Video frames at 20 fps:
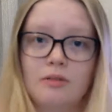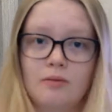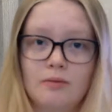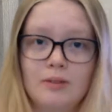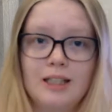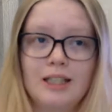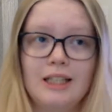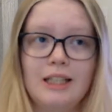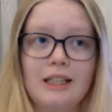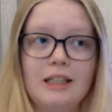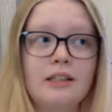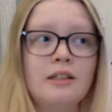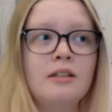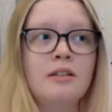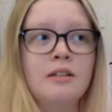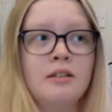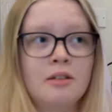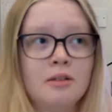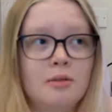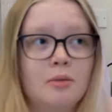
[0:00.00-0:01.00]
really?
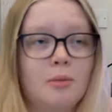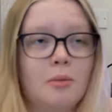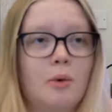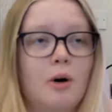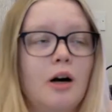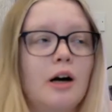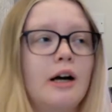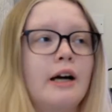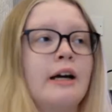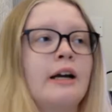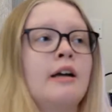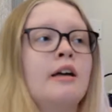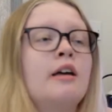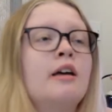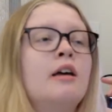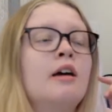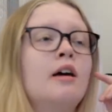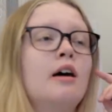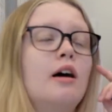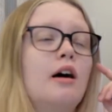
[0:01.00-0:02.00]
Why?
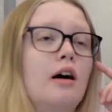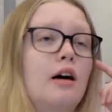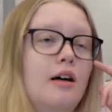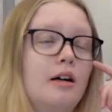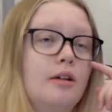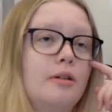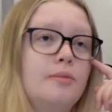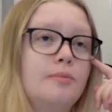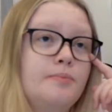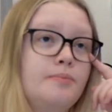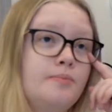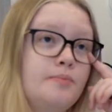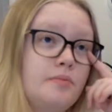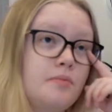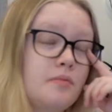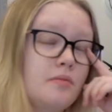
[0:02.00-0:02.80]
And